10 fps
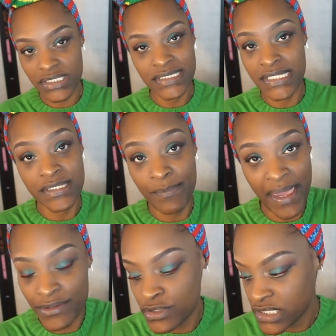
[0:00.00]
It doesn't
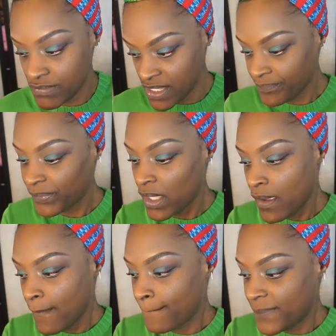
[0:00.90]
matter to me,
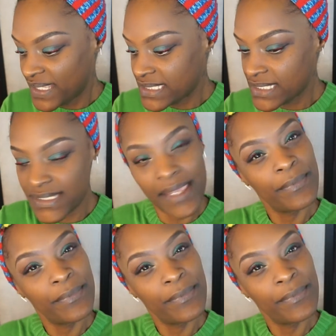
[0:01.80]
but today